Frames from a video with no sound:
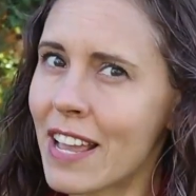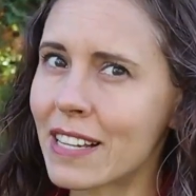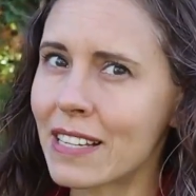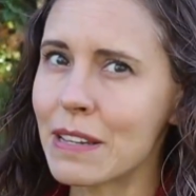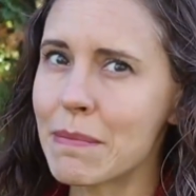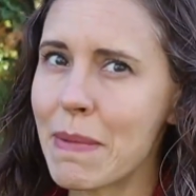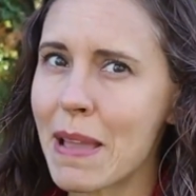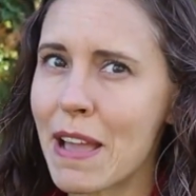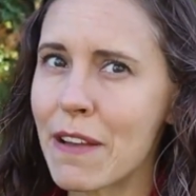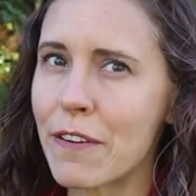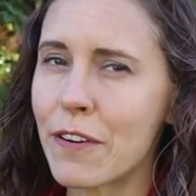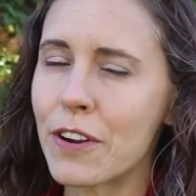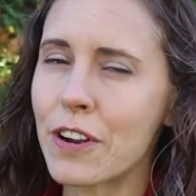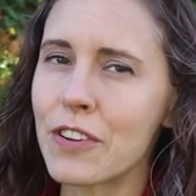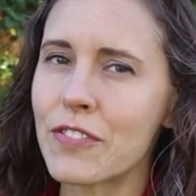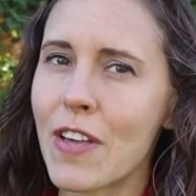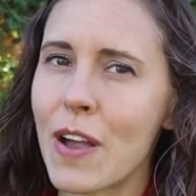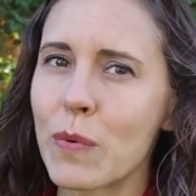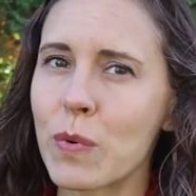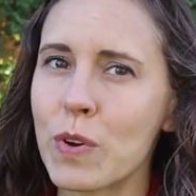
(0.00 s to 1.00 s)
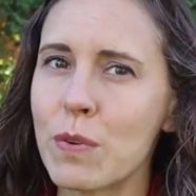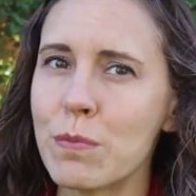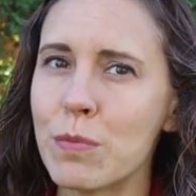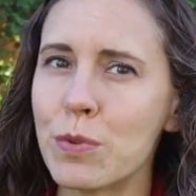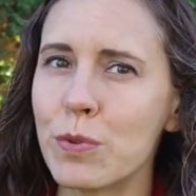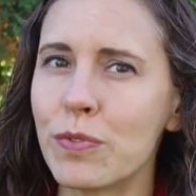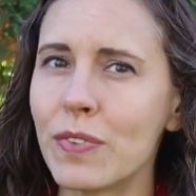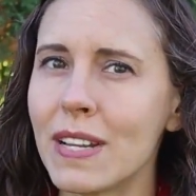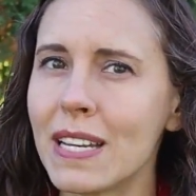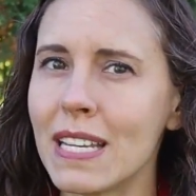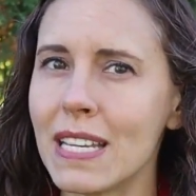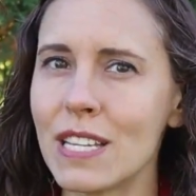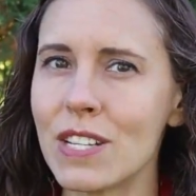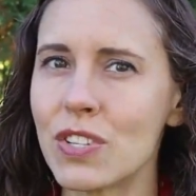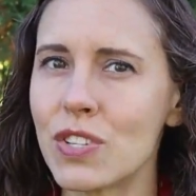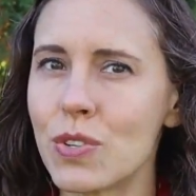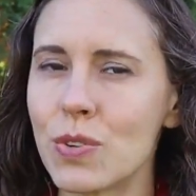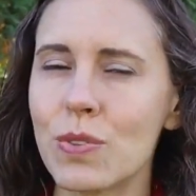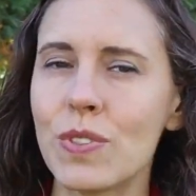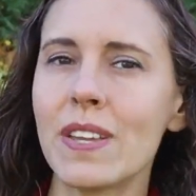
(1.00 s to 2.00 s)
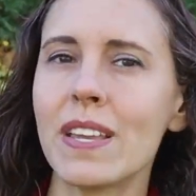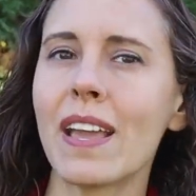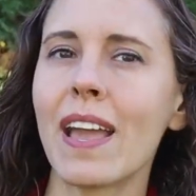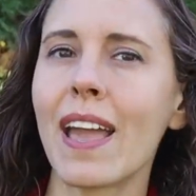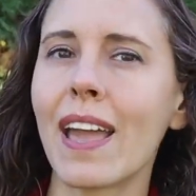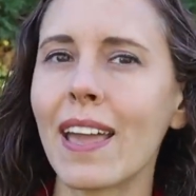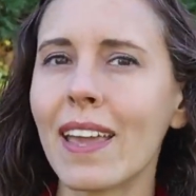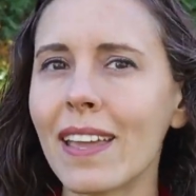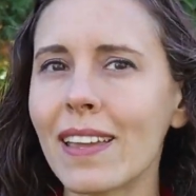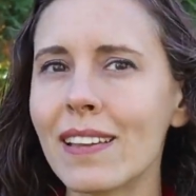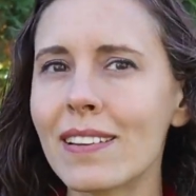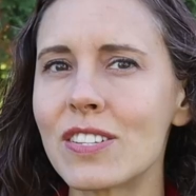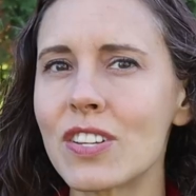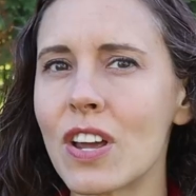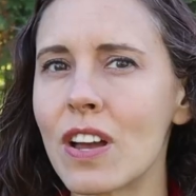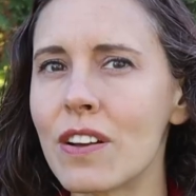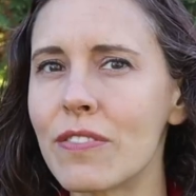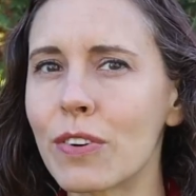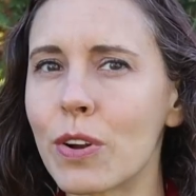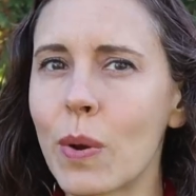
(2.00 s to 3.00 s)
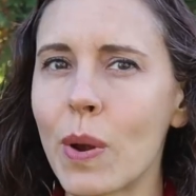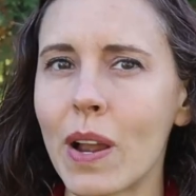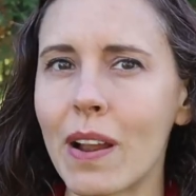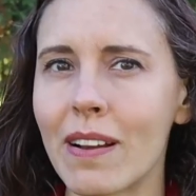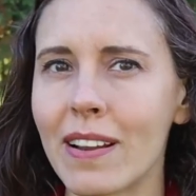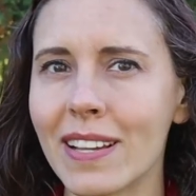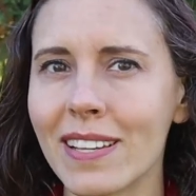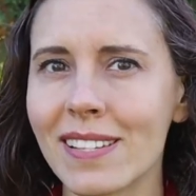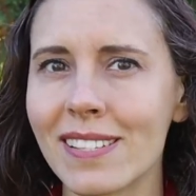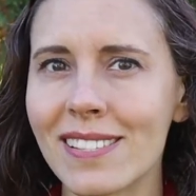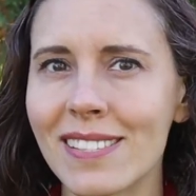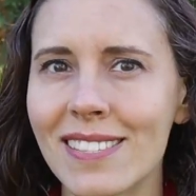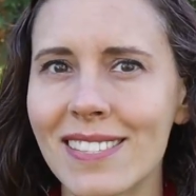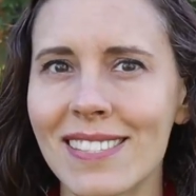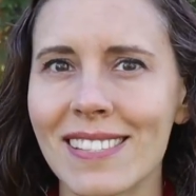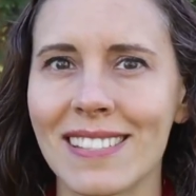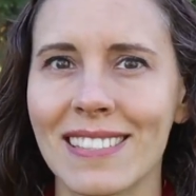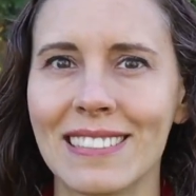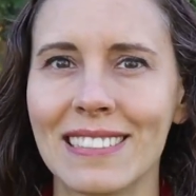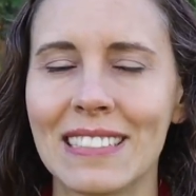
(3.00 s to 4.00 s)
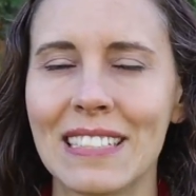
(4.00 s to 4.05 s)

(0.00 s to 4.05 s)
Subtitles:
likely may have heard that we're moving into the age of Aquarius.